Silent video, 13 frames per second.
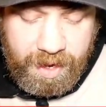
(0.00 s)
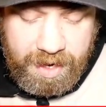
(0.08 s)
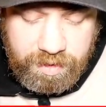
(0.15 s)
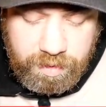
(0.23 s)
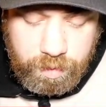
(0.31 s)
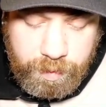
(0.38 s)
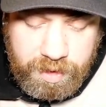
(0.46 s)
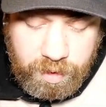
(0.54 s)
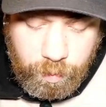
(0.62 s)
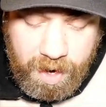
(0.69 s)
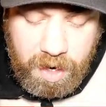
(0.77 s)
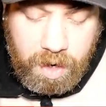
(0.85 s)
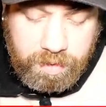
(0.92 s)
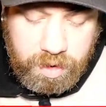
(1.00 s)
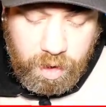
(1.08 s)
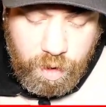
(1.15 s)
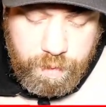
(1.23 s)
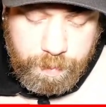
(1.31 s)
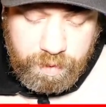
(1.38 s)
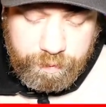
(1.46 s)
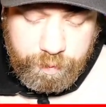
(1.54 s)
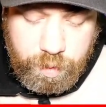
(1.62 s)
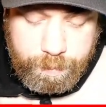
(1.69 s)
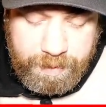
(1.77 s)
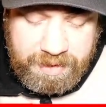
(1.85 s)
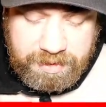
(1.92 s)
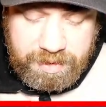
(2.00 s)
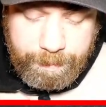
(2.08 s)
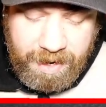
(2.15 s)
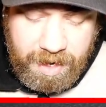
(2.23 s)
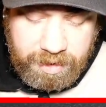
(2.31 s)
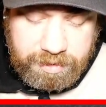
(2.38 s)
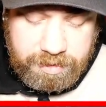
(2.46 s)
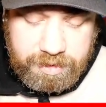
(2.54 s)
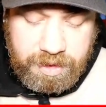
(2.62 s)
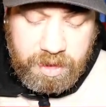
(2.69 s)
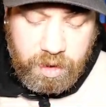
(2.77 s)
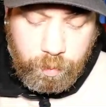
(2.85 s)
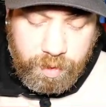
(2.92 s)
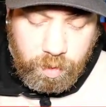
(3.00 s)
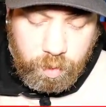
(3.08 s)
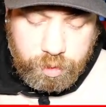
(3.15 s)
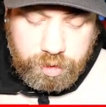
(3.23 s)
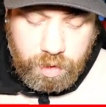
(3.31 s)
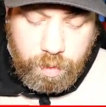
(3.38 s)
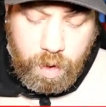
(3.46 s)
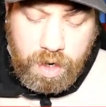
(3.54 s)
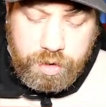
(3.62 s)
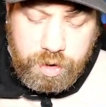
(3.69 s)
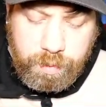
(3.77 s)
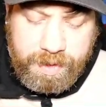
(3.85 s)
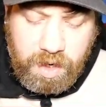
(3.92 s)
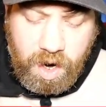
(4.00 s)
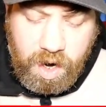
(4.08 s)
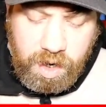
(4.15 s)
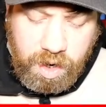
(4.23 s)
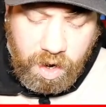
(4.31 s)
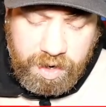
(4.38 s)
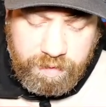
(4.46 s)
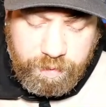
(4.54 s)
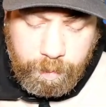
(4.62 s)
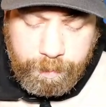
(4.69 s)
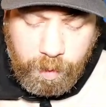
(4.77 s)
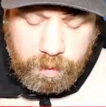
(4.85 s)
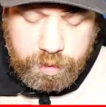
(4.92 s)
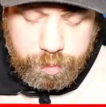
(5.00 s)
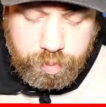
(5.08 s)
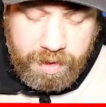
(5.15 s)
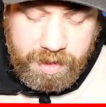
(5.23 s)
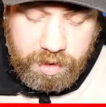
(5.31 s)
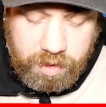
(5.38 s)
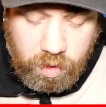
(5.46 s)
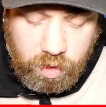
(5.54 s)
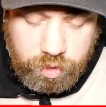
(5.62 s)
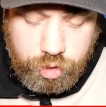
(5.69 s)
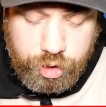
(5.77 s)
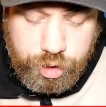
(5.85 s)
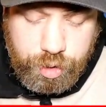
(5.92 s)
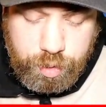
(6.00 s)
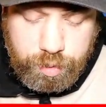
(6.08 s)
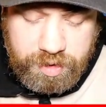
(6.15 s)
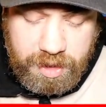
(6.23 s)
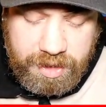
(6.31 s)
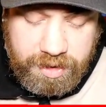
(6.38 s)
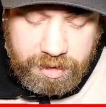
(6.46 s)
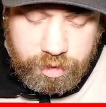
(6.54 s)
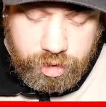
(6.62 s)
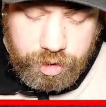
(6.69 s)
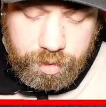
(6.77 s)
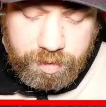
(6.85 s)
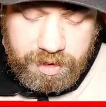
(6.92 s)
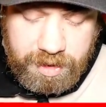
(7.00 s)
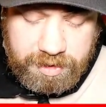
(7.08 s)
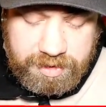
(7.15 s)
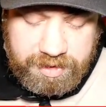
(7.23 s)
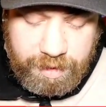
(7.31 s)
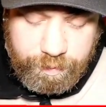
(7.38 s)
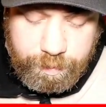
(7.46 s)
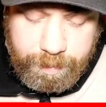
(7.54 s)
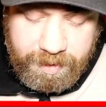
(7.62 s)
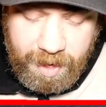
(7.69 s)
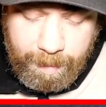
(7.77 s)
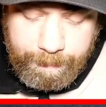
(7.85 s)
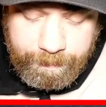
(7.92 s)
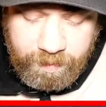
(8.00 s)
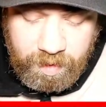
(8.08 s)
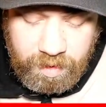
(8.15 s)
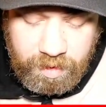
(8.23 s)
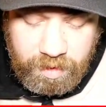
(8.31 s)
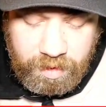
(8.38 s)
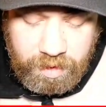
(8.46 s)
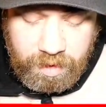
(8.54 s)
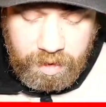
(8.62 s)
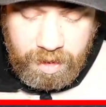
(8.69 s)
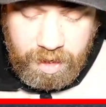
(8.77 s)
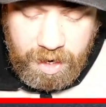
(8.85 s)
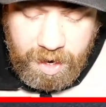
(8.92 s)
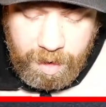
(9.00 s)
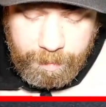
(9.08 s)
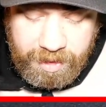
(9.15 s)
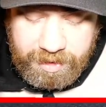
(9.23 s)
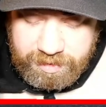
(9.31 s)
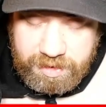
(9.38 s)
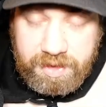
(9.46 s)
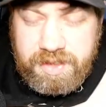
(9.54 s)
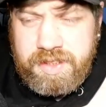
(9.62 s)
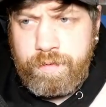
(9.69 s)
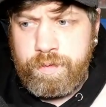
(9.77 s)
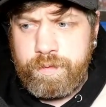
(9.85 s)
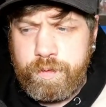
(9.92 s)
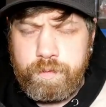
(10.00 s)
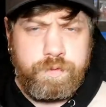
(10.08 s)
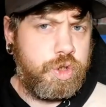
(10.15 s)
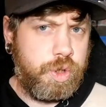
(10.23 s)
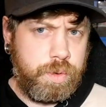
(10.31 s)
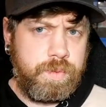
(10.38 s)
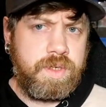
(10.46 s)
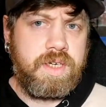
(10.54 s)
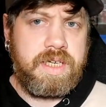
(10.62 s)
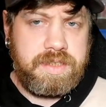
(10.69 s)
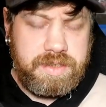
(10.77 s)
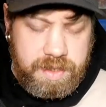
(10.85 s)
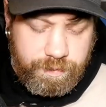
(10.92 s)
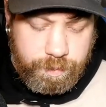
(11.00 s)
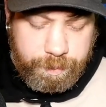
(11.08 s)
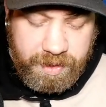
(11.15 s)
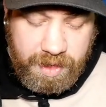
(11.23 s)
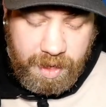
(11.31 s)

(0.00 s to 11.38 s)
at the end of the week where I'm going to open a few blister packs. We are also doing a live box break on Tuesday, next Tuesday at 7 p.m. And it is the 7th of June at 7